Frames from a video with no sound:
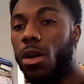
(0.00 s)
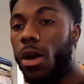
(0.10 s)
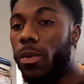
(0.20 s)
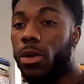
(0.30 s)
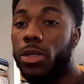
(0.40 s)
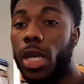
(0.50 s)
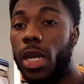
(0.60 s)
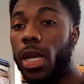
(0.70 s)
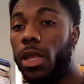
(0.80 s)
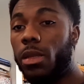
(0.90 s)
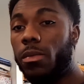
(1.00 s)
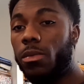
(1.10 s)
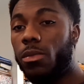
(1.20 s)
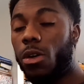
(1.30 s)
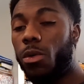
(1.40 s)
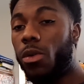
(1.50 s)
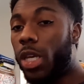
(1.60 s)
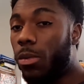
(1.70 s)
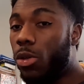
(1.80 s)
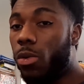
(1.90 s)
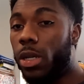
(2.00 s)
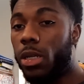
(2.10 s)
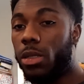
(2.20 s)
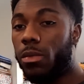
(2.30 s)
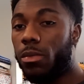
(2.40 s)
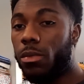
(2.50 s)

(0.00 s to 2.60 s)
Are we going to stay together or are we going to keep doing this?